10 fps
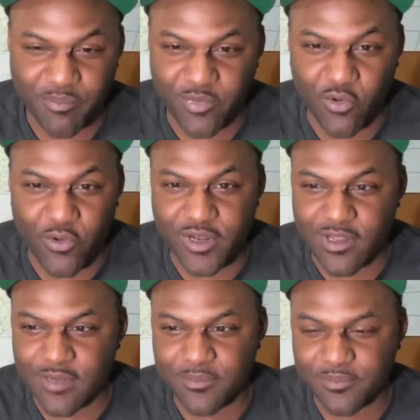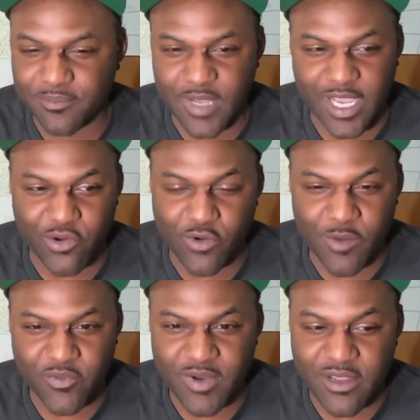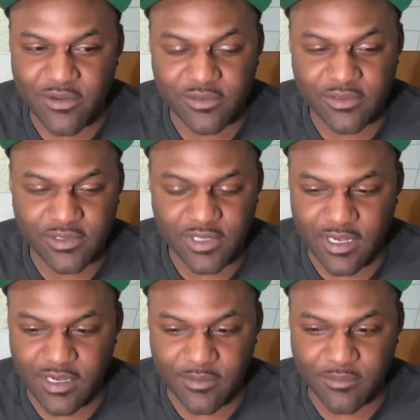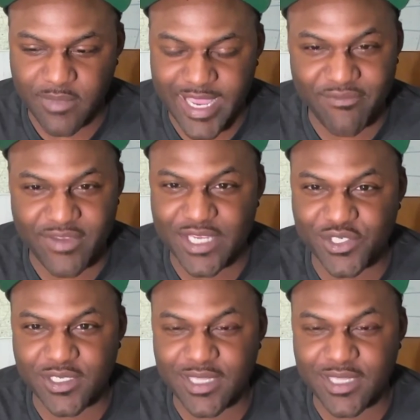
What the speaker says: Growing up, I grew up around aviation.